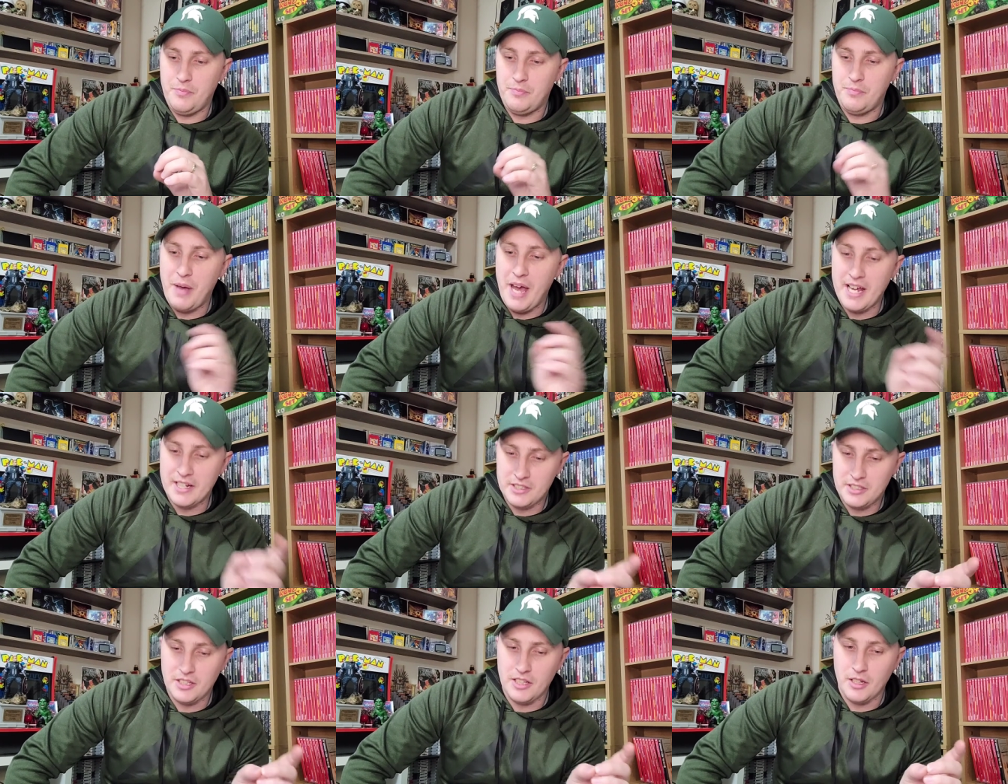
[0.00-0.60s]

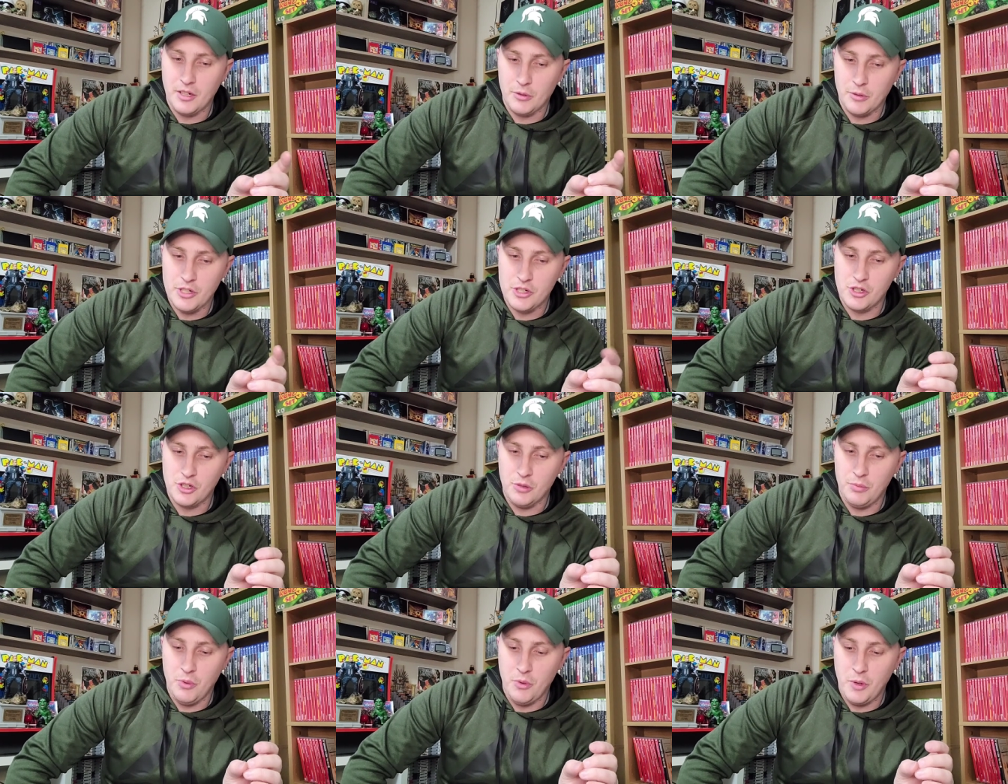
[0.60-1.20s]
back to the
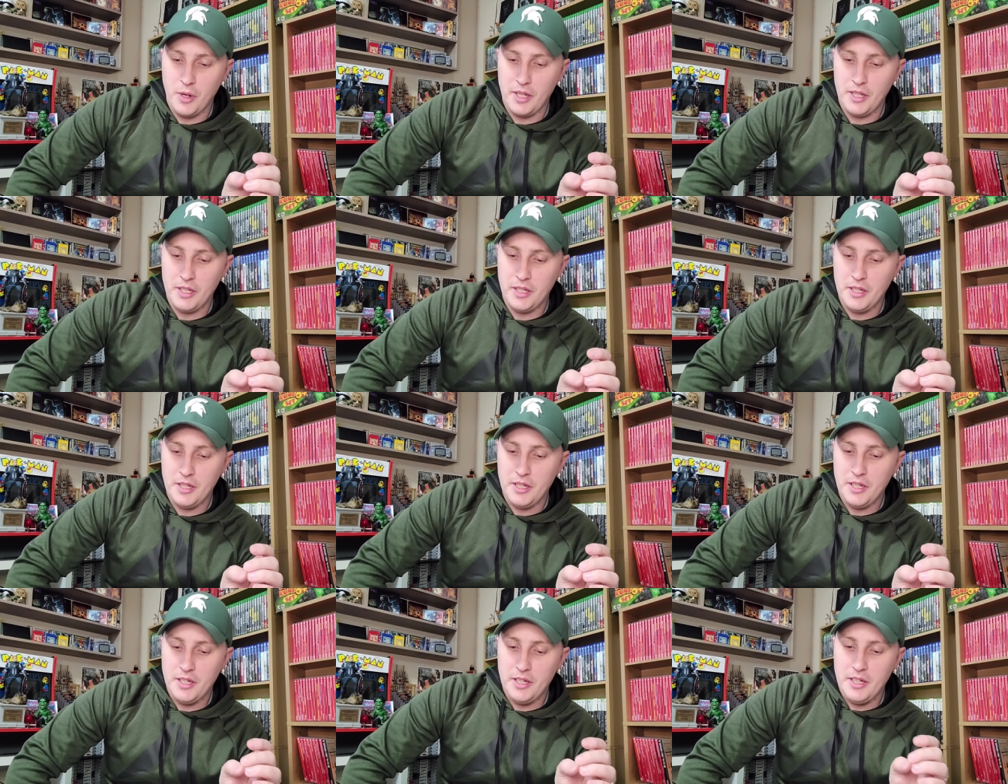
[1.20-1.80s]
original point
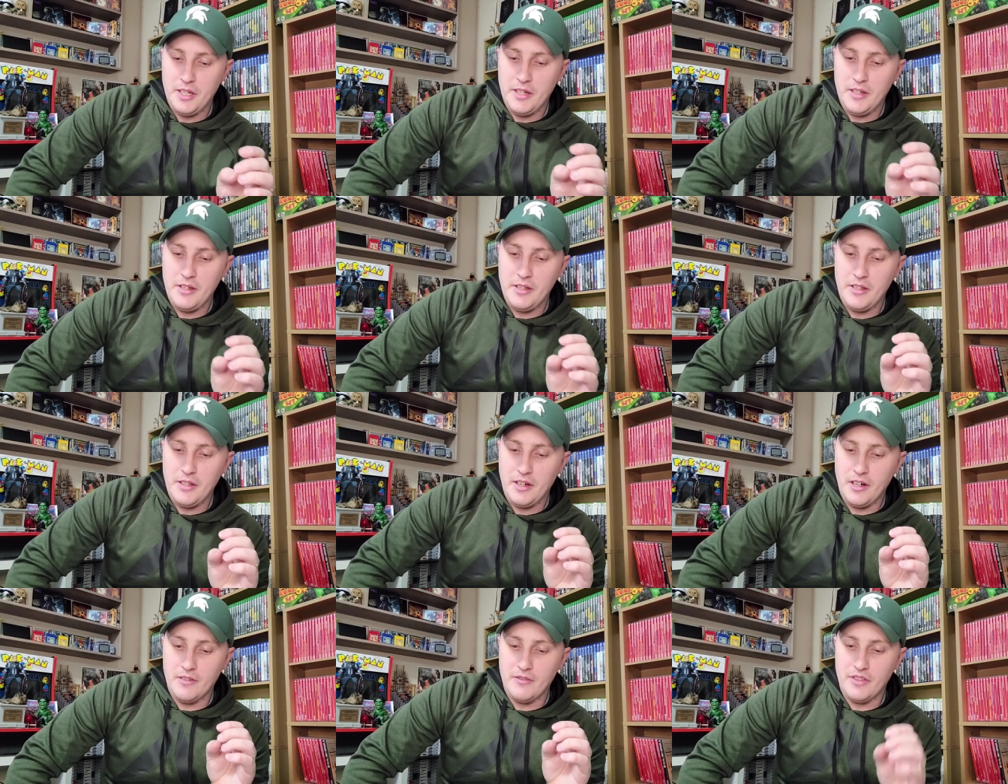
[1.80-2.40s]

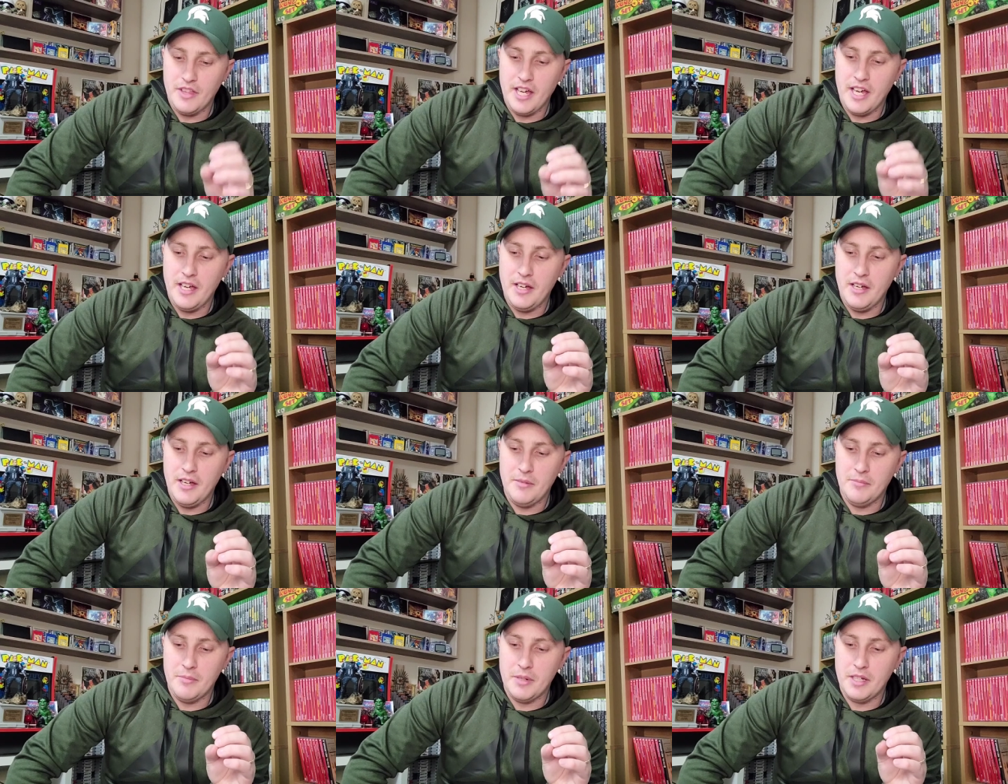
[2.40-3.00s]
of
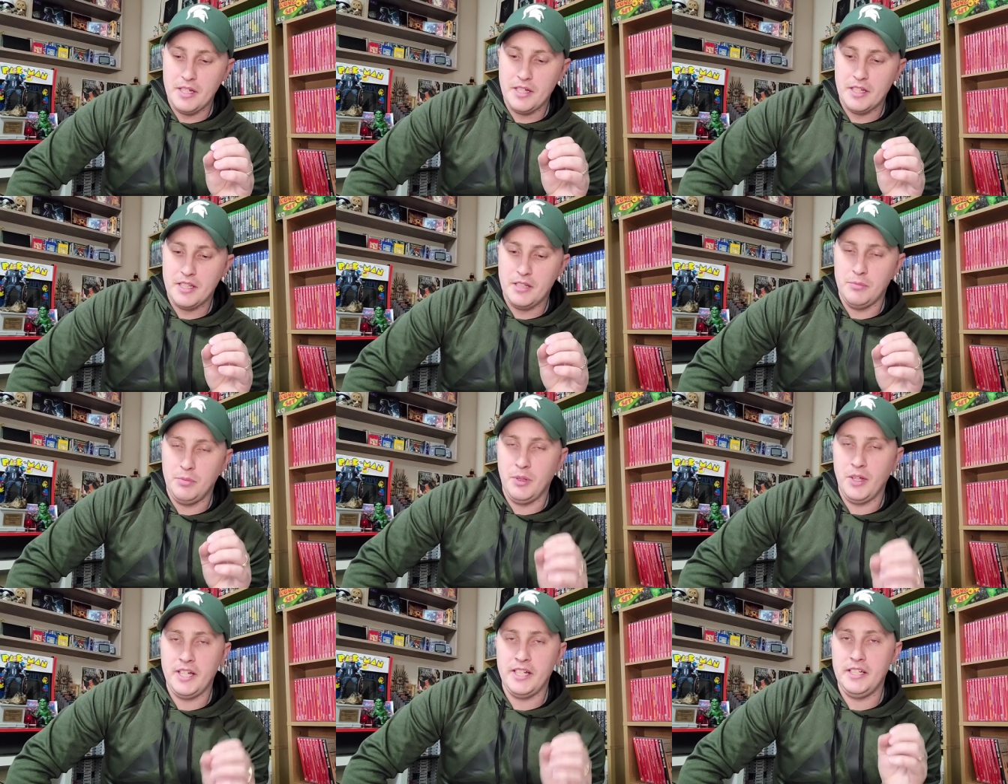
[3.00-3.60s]
them
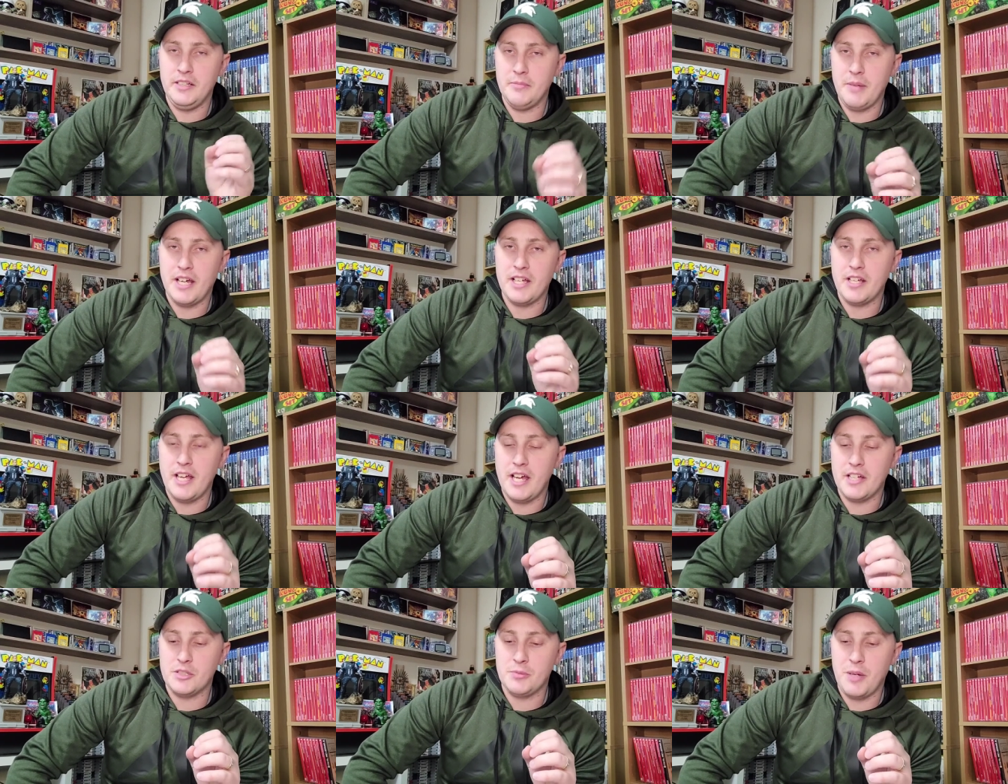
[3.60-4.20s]
complaining
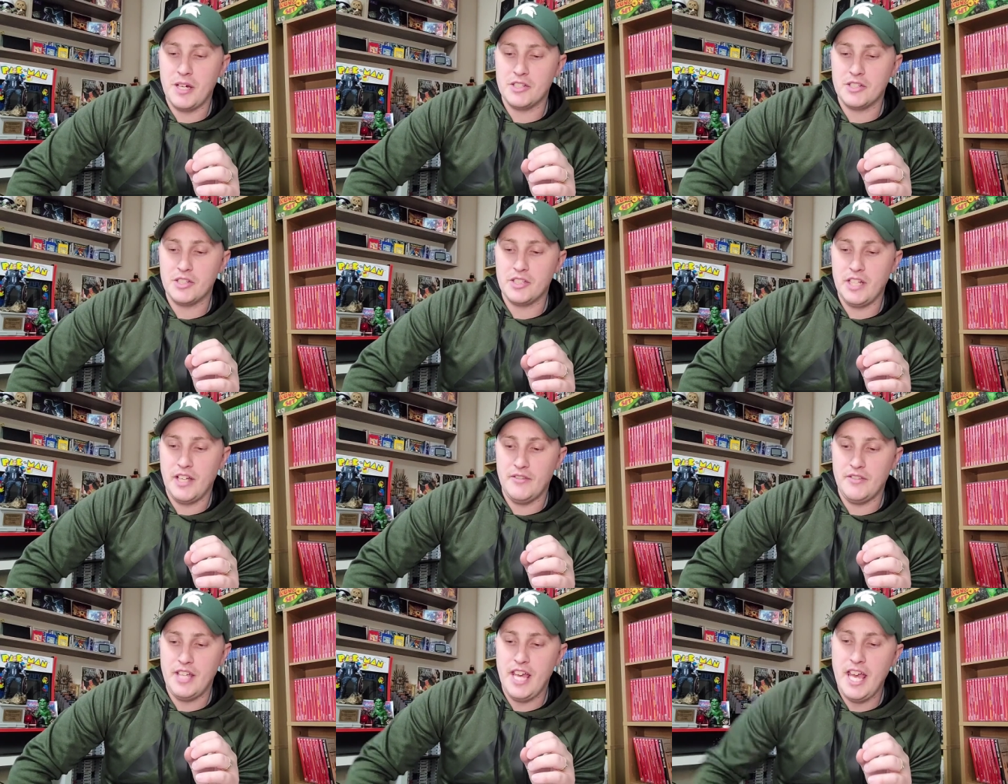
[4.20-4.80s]
Xbox
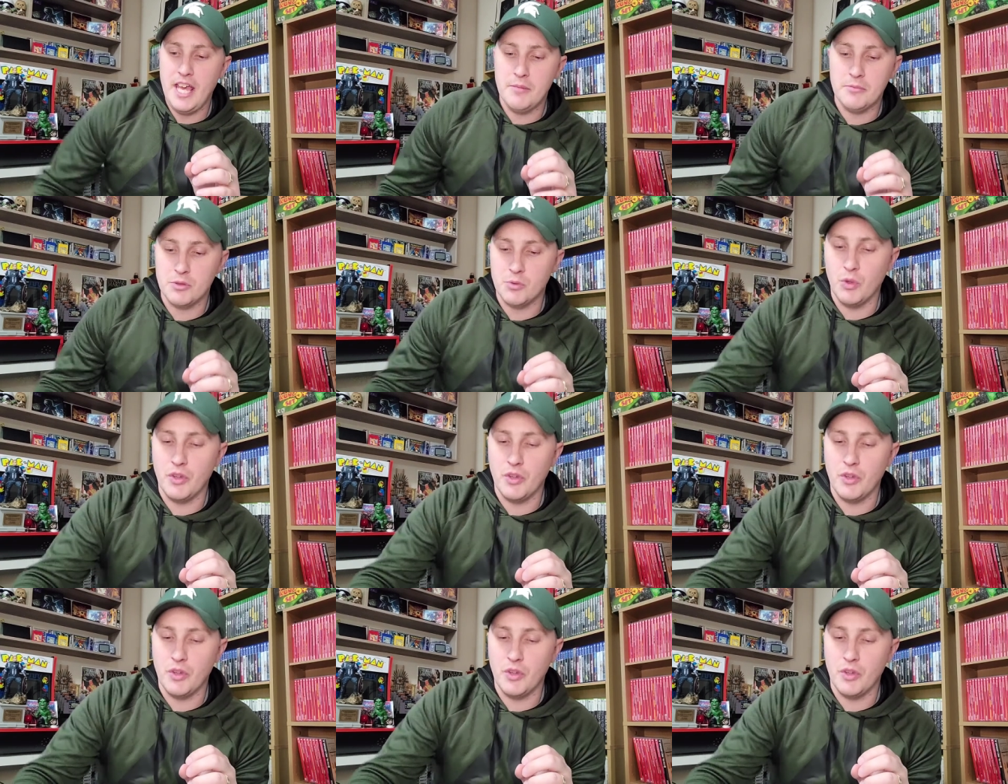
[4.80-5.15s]
doesn't have games,